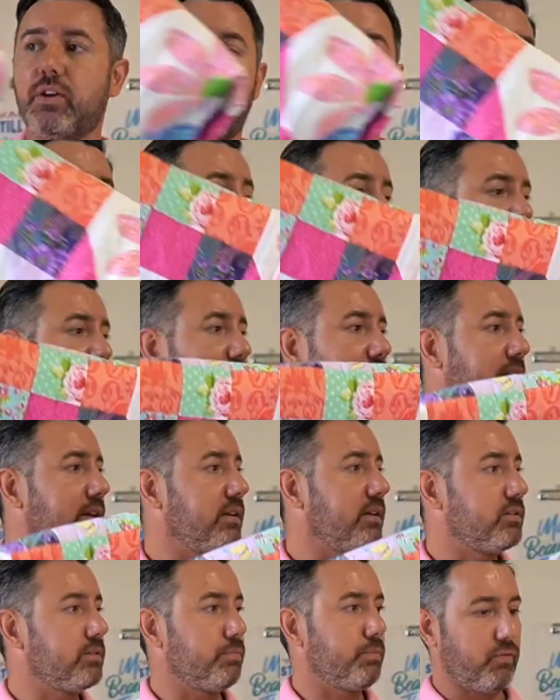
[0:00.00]
know if you've seen
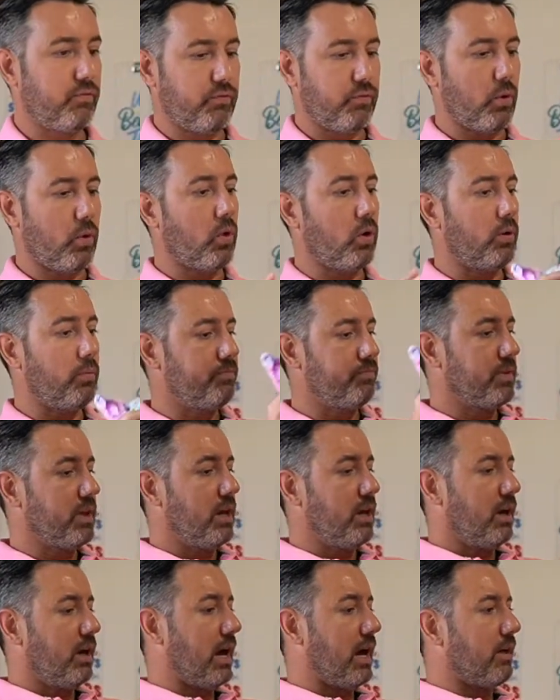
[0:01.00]
this before.
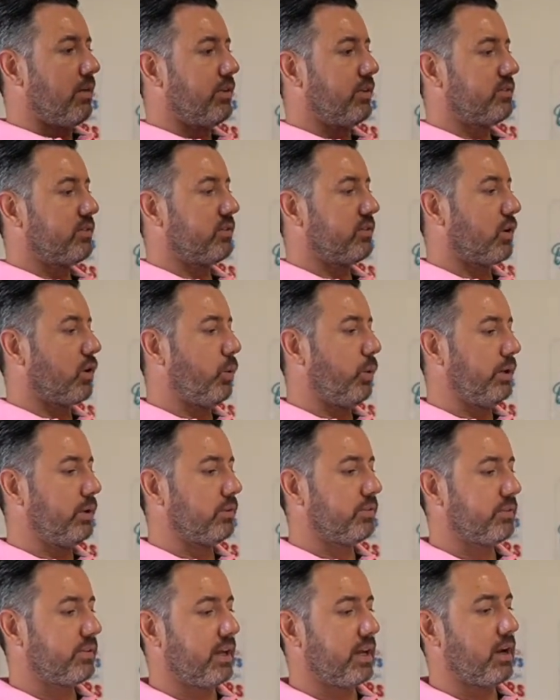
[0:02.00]
This is a
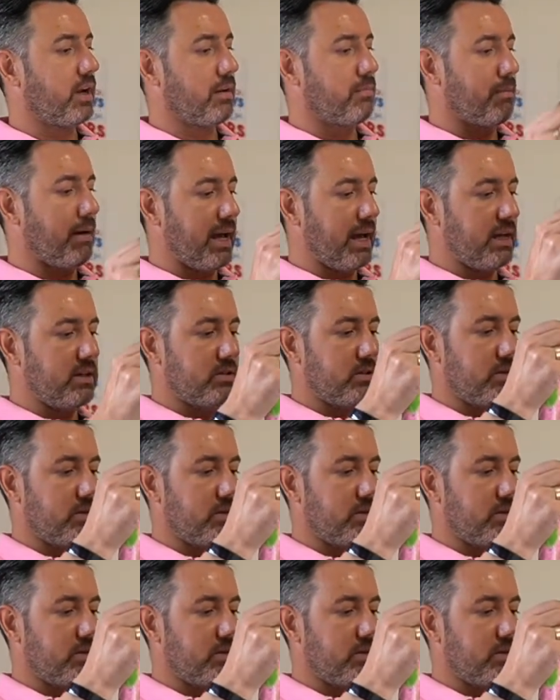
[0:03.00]
quilt that I made